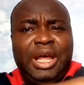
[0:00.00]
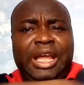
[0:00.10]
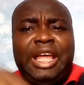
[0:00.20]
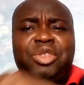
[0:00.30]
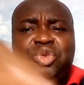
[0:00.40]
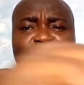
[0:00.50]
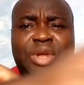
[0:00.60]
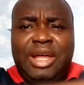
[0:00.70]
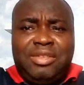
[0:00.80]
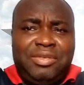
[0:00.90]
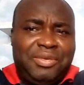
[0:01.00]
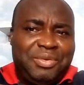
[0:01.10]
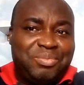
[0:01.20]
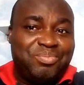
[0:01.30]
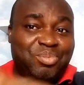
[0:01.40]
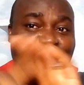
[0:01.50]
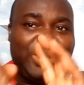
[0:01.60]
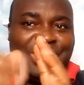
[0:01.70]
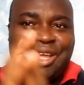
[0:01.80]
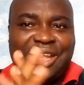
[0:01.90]
And I do that
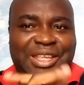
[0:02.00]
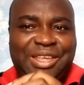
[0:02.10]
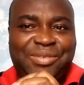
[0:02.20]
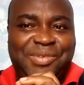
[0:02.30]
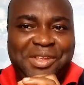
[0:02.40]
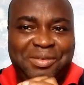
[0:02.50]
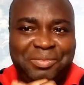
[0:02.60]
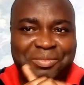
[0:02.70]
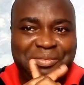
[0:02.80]
morning and evening.